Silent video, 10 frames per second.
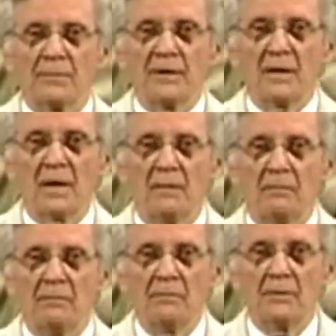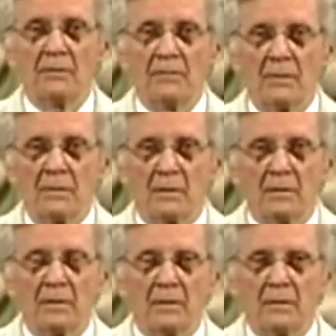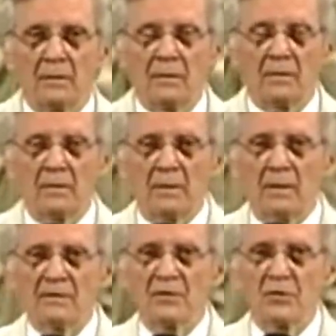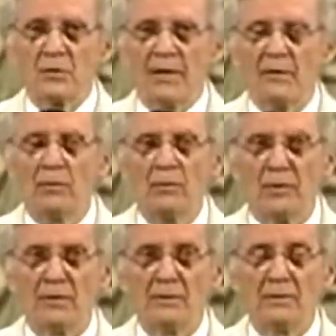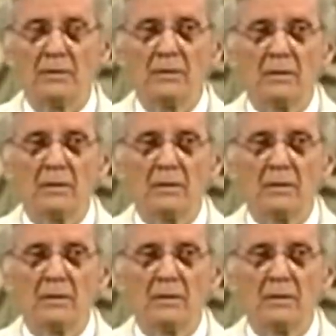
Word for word: become, uh, has a stranglehold on you.